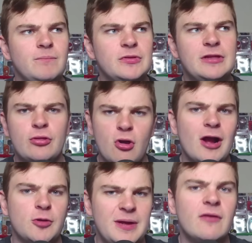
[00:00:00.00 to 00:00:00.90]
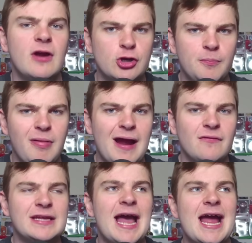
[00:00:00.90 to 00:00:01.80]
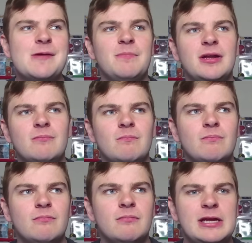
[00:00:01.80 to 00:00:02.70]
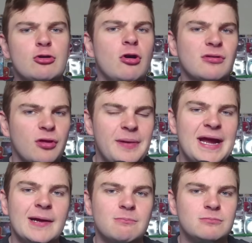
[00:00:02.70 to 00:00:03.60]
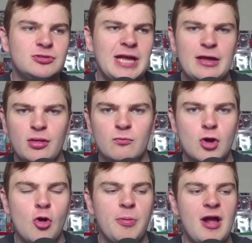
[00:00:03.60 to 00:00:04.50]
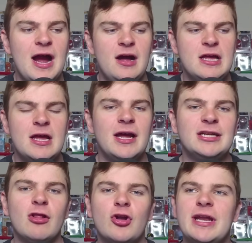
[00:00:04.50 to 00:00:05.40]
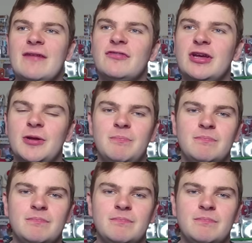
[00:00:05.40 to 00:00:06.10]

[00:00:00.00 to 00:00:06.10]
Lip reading: this guy could be a very good player in the game, but he could also be a decent role player. And you're looking at the